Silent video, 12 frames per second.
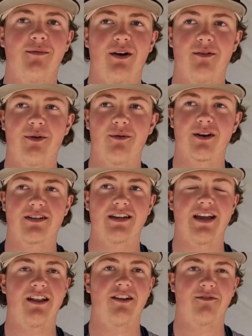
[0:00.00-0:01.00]
but we worked
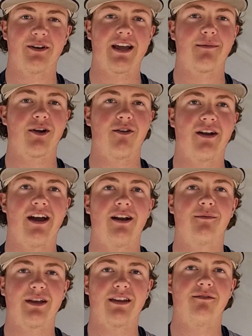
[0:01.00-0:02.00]
together and we kept going
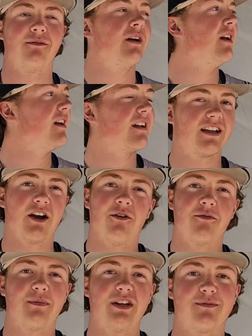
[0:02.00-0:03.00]
at them,
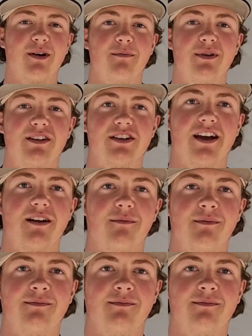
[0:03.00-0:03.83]
going pitch by pitch at them.